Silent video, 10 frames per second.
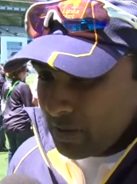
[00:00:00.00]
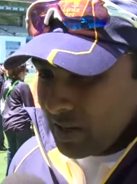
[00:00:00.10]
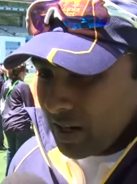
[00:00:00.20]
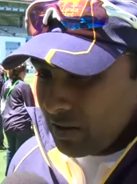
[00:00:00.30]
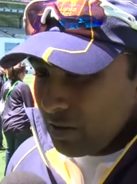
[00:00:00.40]

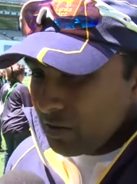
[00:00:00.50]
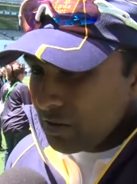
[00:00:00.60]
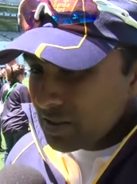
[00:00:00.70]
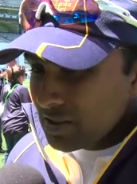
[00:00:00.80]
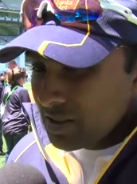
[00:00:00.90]
started off
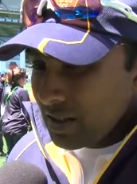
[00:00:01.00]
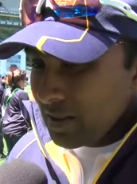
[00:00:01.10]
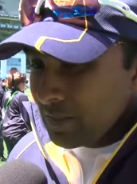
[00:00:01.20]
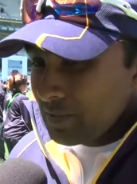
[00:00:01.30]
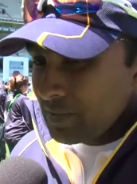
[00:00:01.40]
this
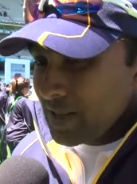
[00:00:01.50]
um,